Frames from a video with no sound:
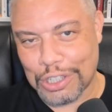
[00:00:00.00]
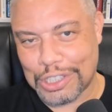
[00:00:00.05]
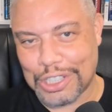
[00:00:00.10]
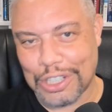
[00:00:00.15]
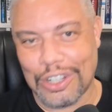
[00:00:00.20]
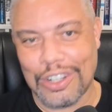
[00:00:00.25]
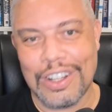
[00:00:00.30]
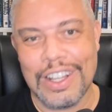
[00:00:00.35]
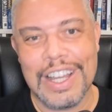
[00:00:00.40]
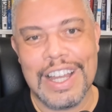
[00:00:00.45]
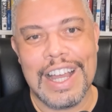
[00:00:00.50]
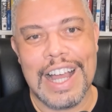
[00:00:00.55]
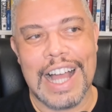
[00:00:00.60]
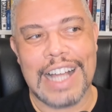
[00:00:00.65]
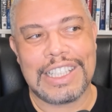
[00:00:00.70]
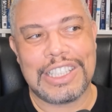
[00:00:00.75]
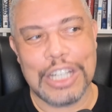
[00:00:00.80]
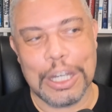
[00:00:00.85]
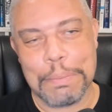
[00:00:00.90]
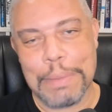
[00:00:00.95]
So I
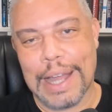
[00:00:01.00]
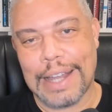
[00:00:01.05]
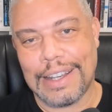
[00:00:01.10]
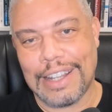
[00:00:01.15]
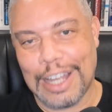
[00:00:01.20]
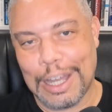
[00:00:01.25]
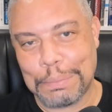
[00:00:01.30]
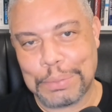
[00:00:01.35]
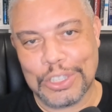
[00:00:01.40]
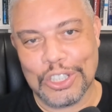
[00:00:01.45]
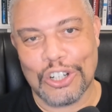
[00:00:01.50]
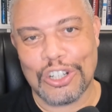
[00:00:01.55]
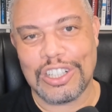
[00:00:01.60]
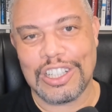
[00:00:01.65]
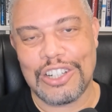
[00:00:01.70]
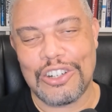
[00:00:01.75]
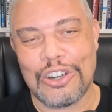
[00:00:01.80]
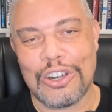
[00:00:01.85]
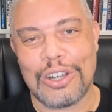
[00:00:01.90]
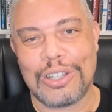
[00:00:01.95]
took my lumps
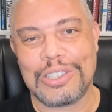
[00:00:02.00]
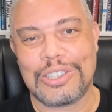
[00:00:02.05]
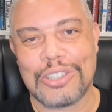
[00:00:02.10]
early on.